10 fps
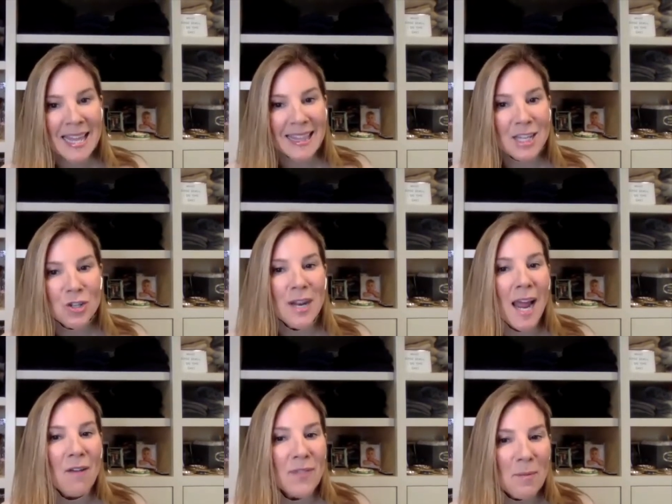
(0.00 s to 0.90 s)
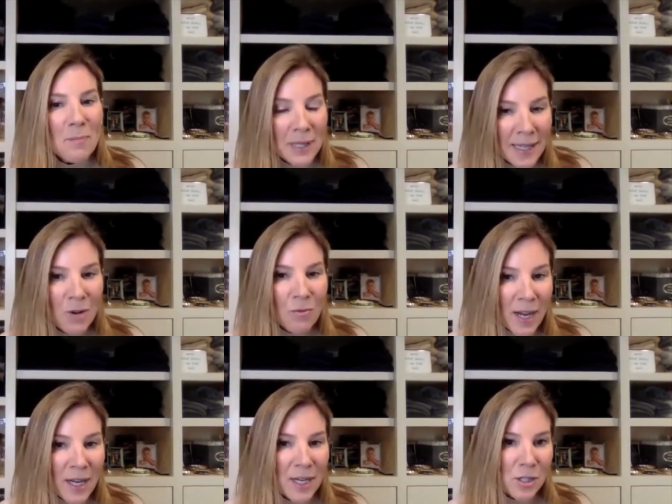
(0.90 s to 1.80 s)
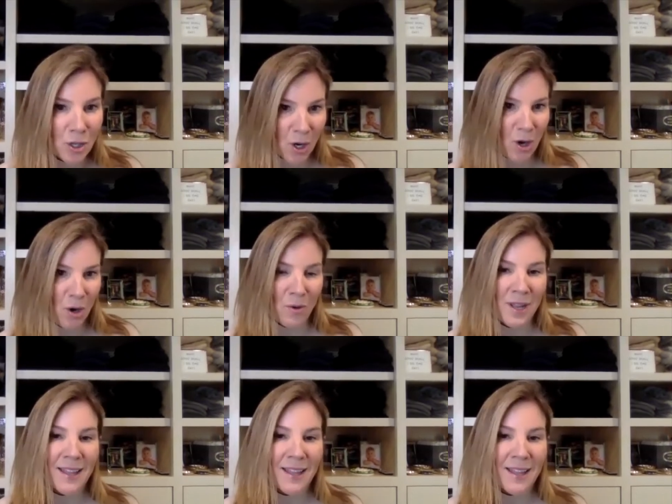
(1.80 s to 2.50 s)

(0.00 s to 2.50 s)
they should have that plan ready to go.